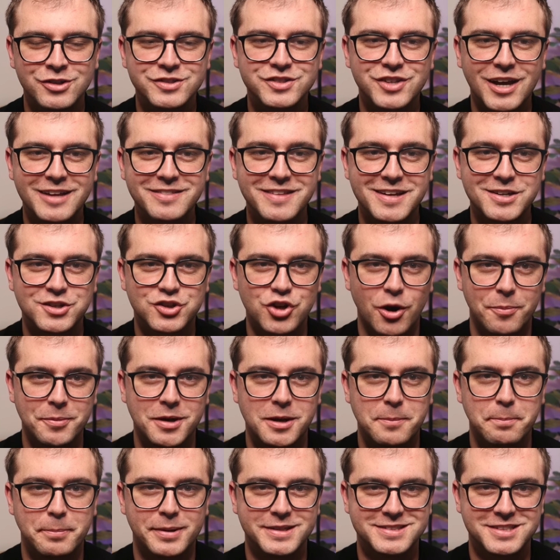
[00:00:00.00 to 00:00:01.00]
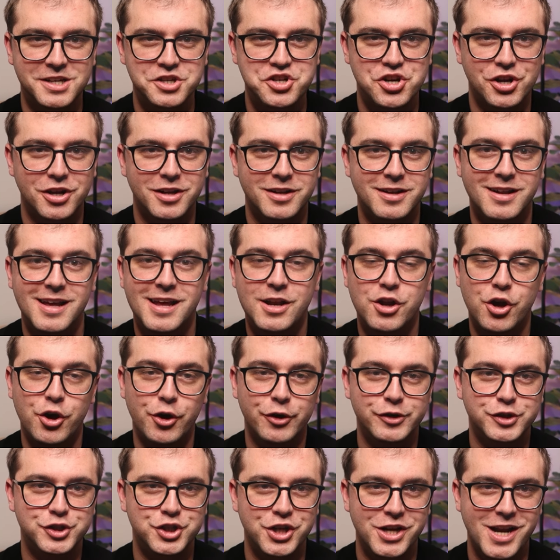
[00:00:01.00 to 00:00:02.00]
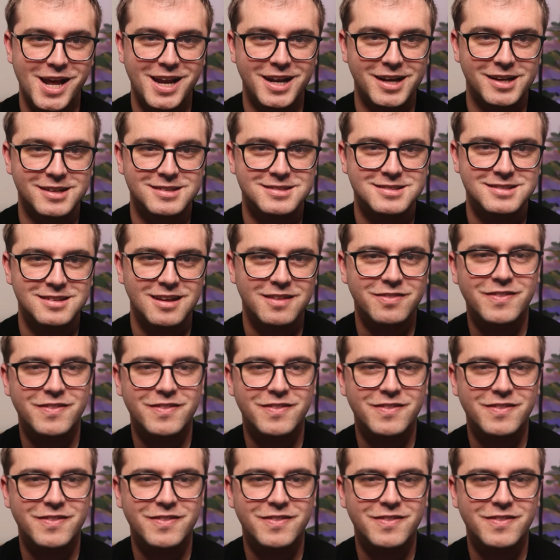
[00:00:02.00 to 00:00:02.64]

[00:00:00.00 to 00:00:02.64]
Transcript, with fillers: Alongside their dominant position in herd genetics,